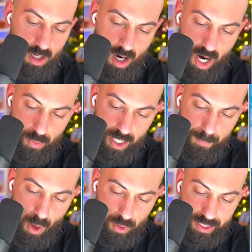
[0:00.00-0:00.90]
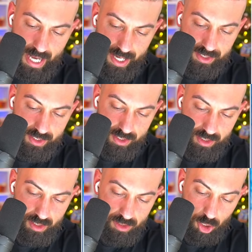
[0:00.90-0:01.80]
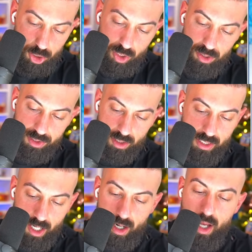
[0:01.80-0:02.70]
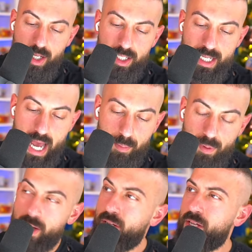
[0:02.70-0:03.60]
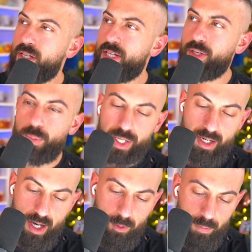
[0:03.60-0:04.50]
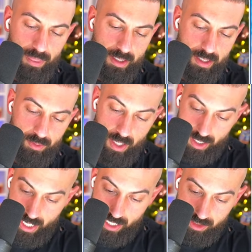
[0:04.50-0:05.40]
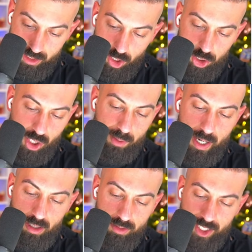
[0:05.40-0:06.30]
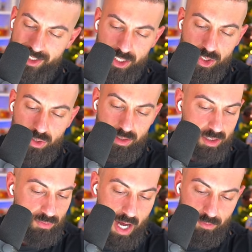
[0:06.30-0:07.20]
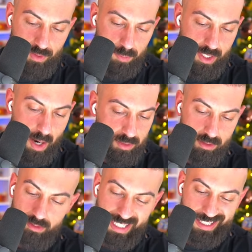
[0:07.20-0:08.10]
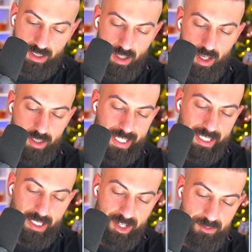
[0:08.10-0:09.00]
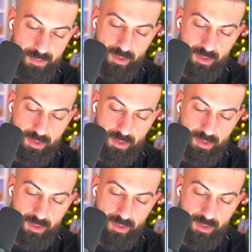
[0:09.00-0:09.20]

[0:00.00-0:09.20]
All right, we got a Pokedex. Dugtrio's on there. Kadabra. Nidorino. We got a Ghastly. There's Charmander. I just need you to evolve a couple times. Easy. Diglett.